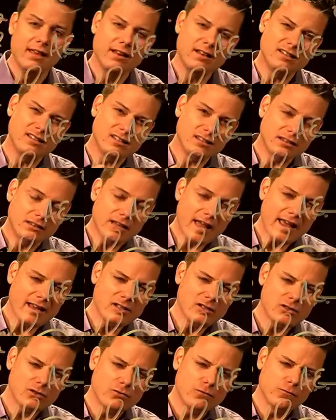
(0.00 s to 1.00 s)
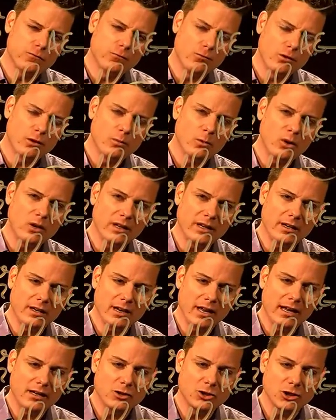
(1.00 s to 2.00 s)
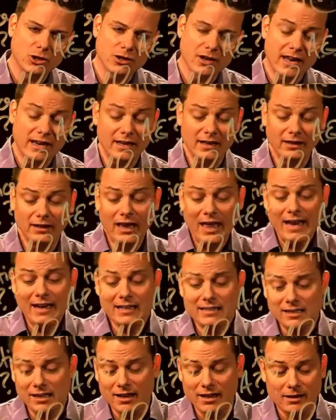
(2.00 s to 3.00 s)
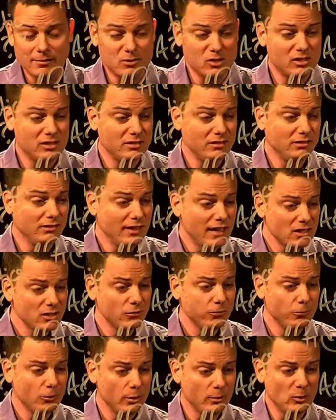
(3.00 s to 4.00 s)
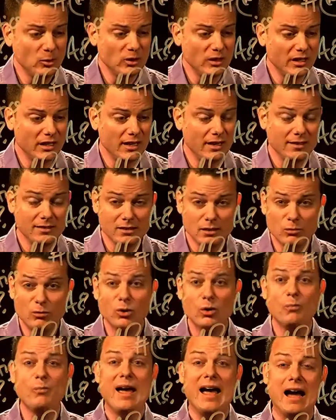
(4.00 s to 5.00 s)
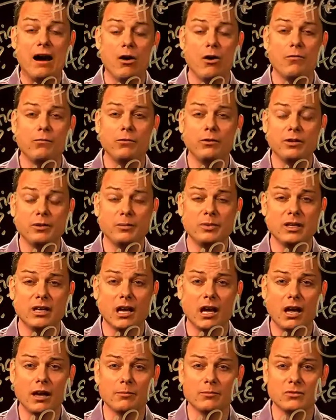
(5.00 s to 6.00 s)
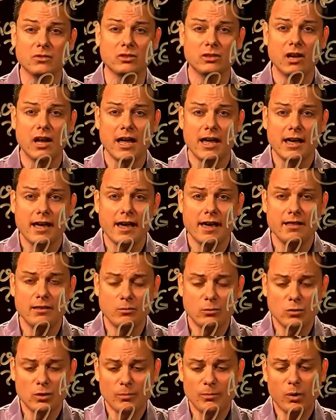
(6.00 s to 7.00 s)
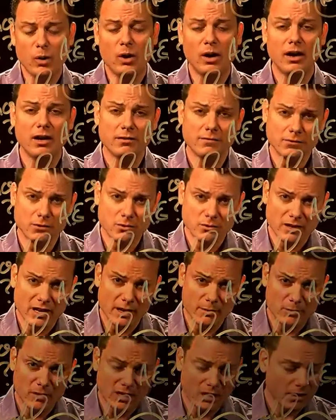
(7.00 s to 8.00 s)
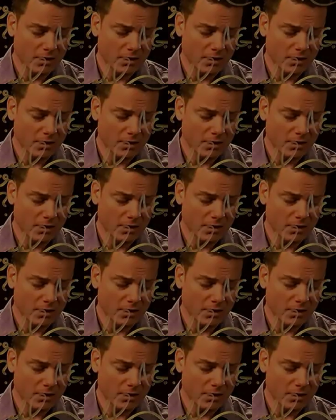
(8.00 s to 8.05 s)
that is less formal in nature. And a lot of times, the less formal it is, the more powerful it becomes, and the more part of you that